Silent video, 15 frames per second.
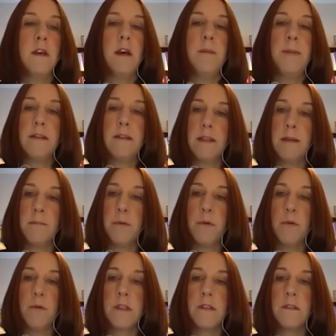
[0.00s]
about the
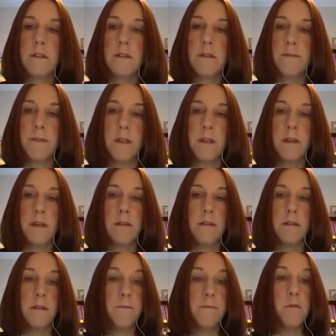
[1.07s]
importance of
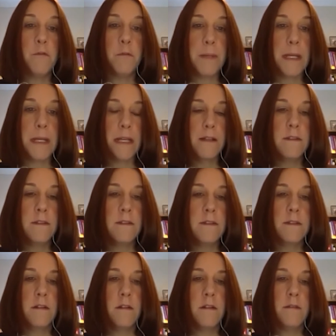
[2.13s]
the, the four
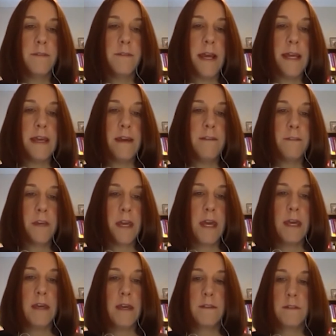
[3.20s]
pillars of AF
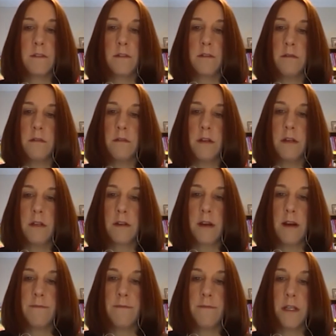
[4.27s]
care, so uh,
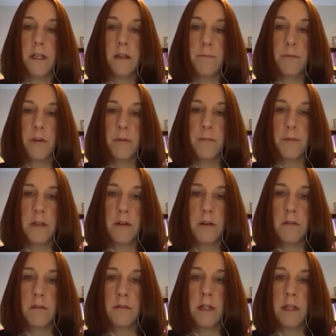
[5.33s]
covering appropriate
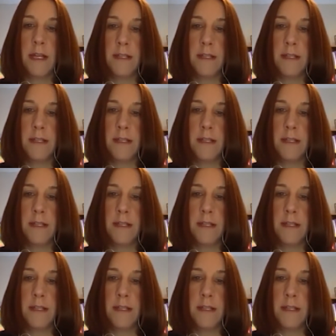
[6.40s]
oral